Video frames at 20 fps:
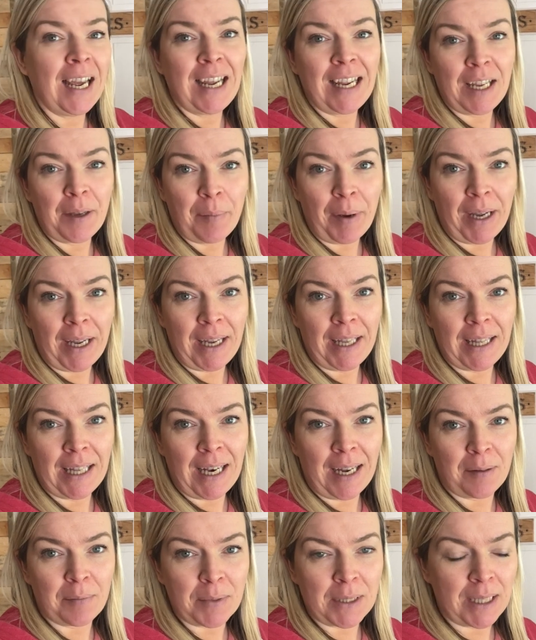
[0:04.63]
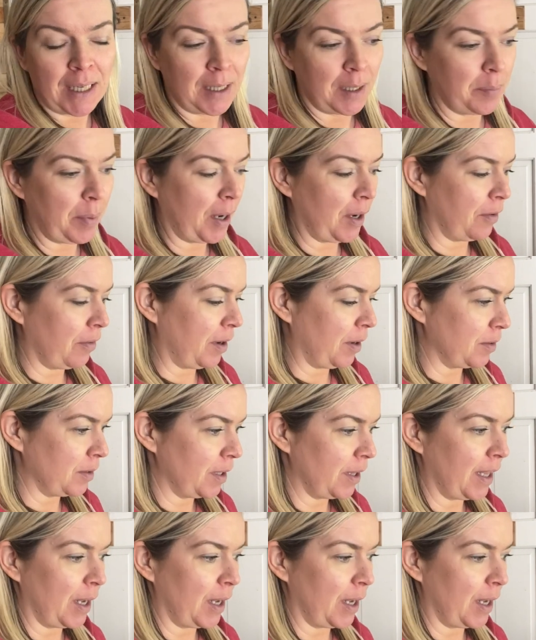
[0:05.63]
You might hear the lambs in the background.